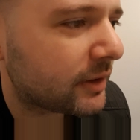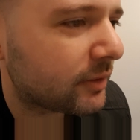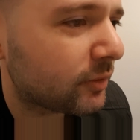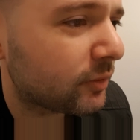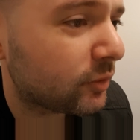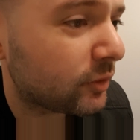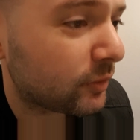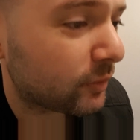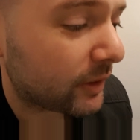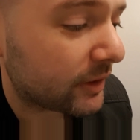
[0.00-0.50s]

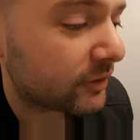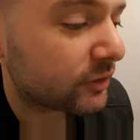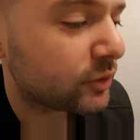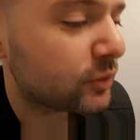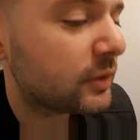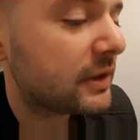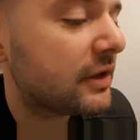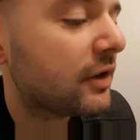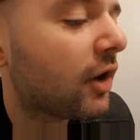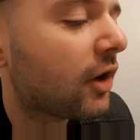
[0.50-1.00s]
or when do
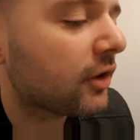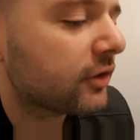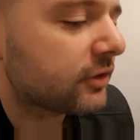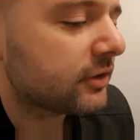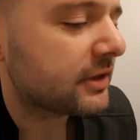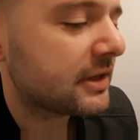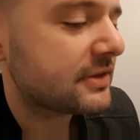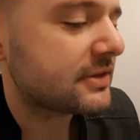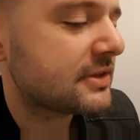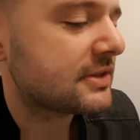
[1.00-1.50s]
we
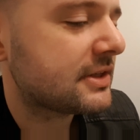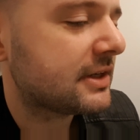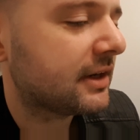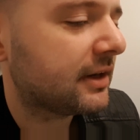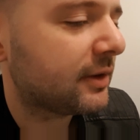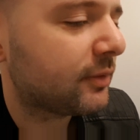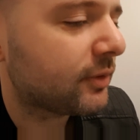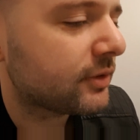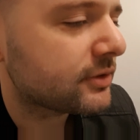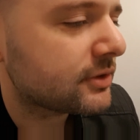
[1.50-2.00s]
not
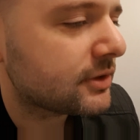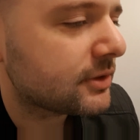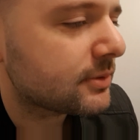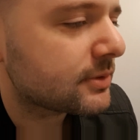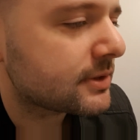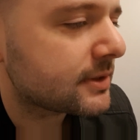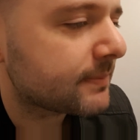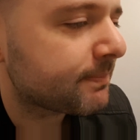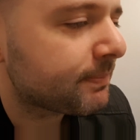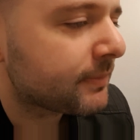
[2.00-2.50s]
necessarily want to
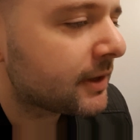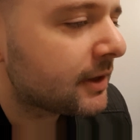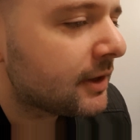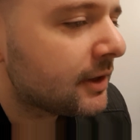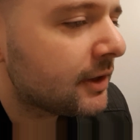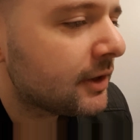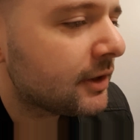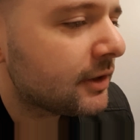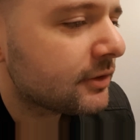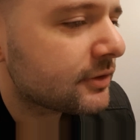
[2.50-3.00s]
use it.
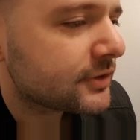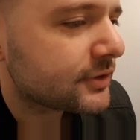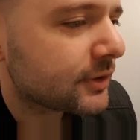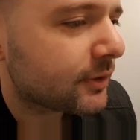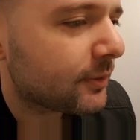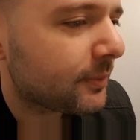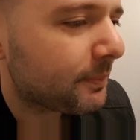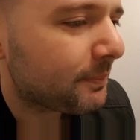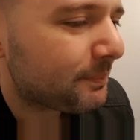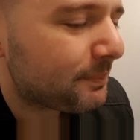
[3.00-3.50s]

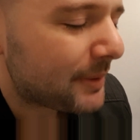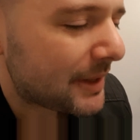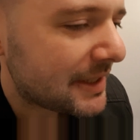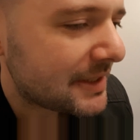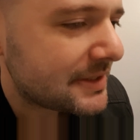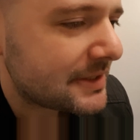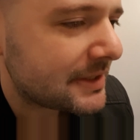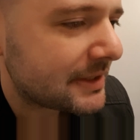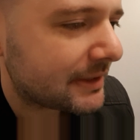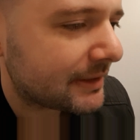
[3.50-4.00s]
So
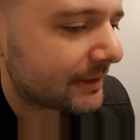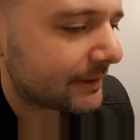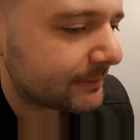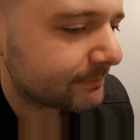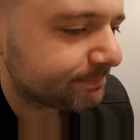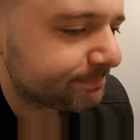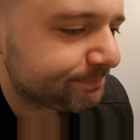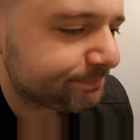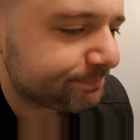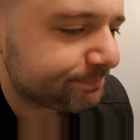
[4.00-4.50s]
basically,